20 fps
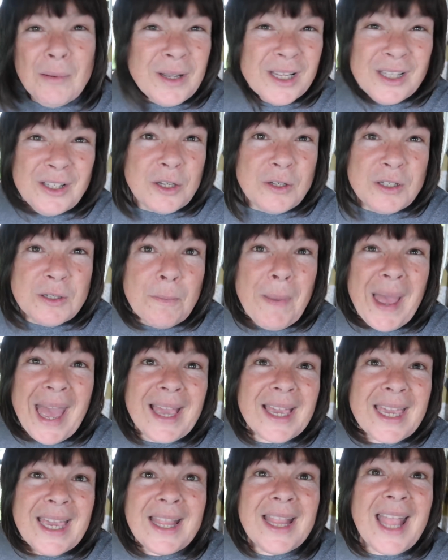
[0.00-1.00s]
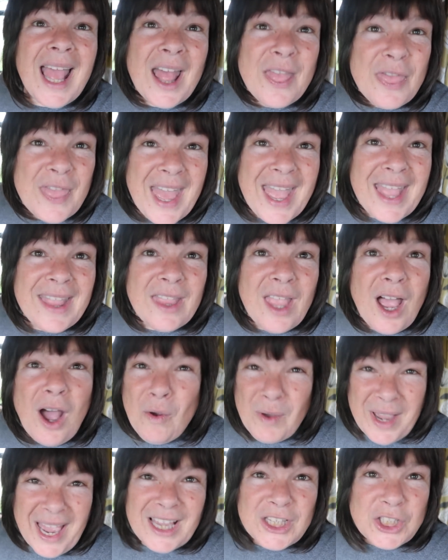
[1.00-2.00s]
I'm going to do some packing and then
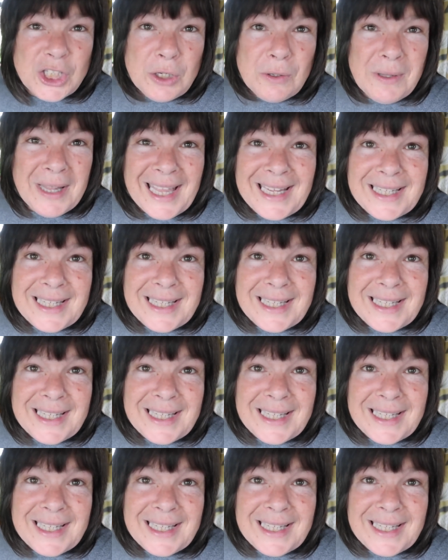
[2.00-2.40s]
I'll catch you